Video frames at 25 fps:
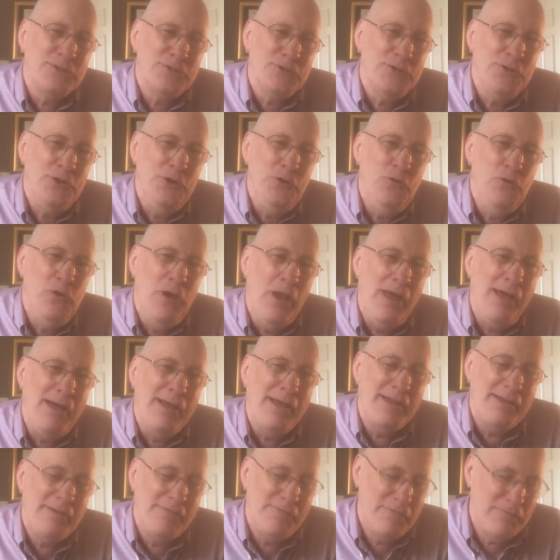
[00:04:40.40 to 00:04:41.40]
is new
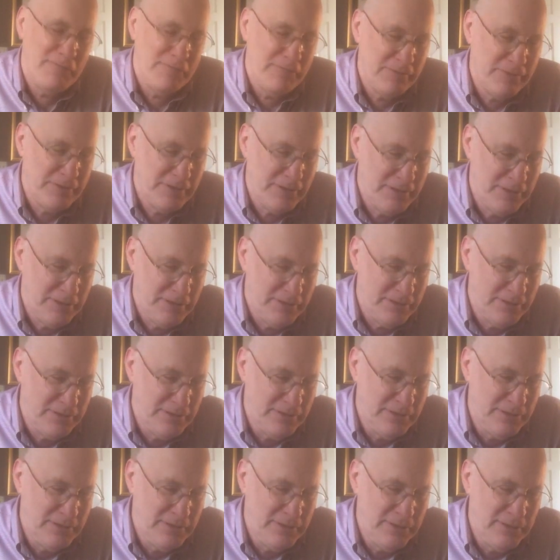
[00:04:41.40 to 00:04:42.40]
life.
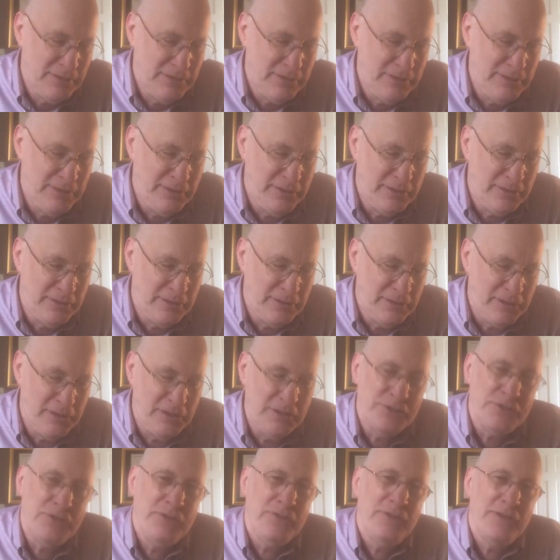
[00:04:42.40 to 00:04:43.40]

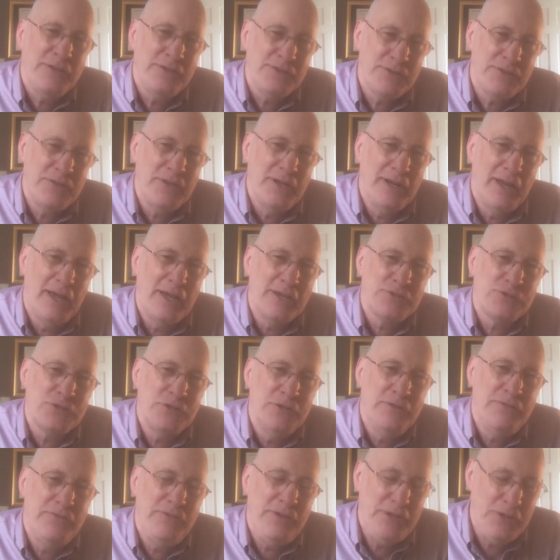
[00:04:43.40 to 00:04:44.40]
Isn't this the
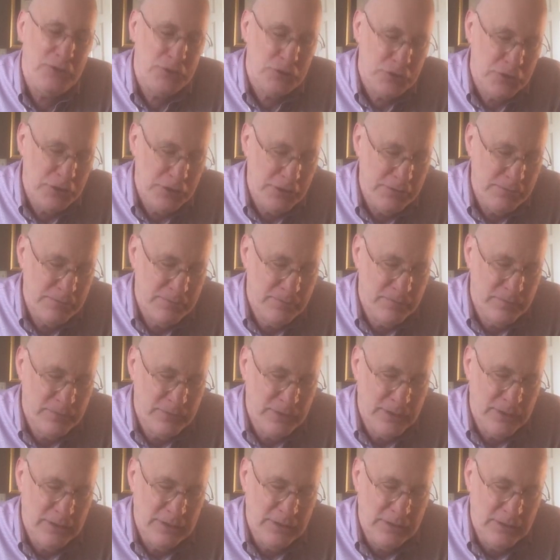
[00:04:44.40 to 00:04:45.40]
lesson of Easter?
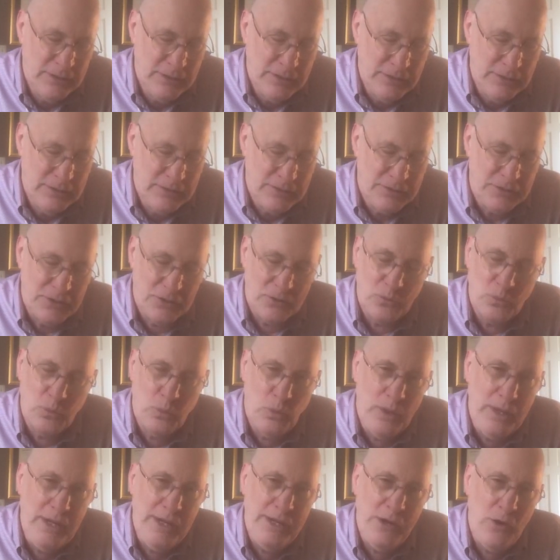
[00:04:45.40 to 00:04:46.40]
That
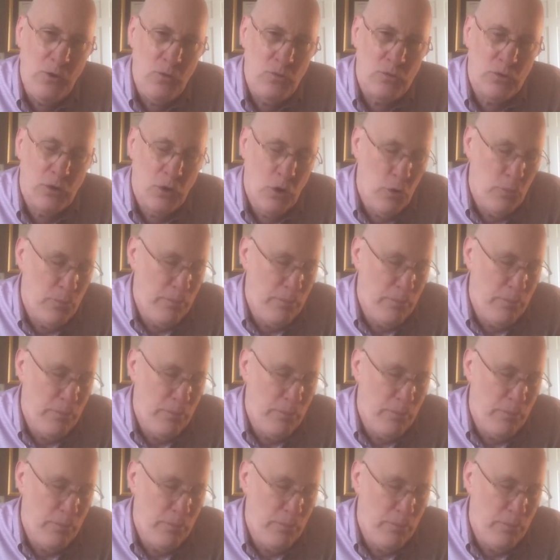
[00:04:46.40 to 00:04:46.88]
we don't go